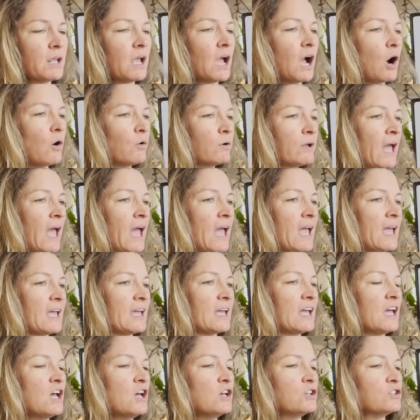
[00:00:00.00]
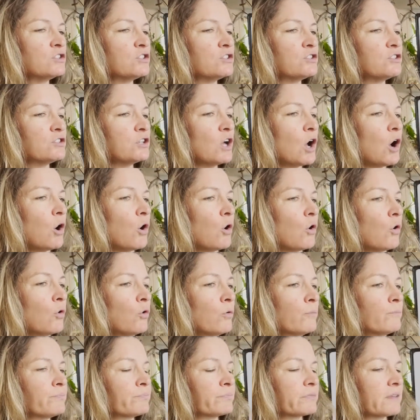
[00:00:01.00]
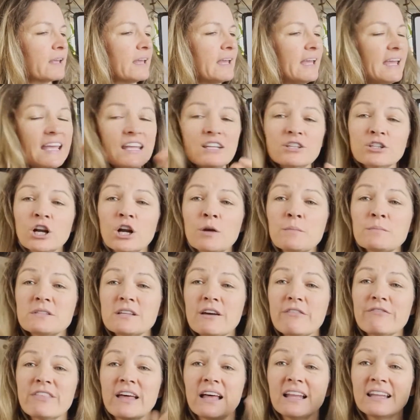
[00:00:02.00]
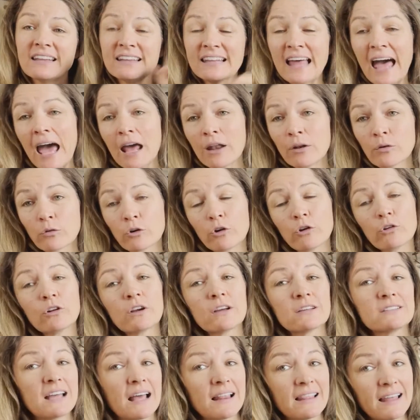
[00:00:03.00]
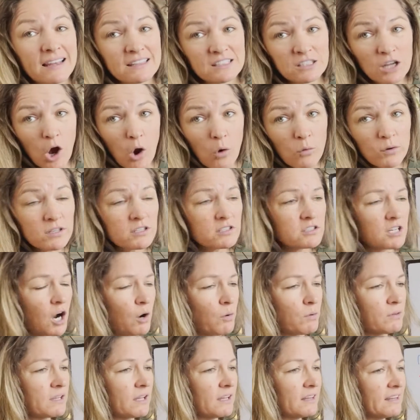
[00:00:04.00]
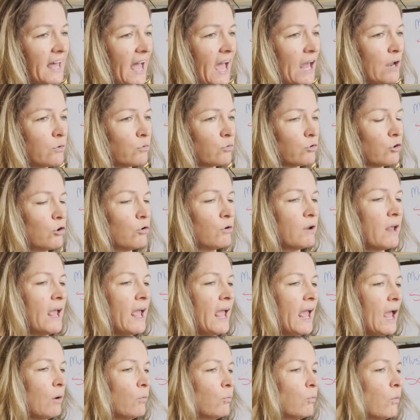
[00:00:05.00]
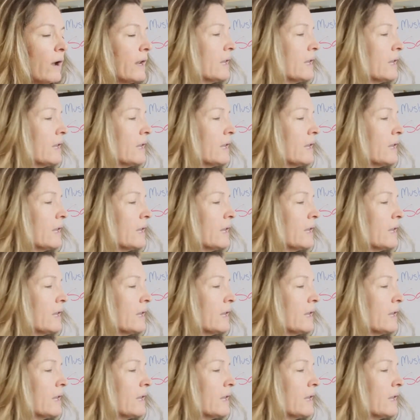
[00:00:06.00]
Okay, so in terms of the Latin root, because I like to always start with the Latin root and what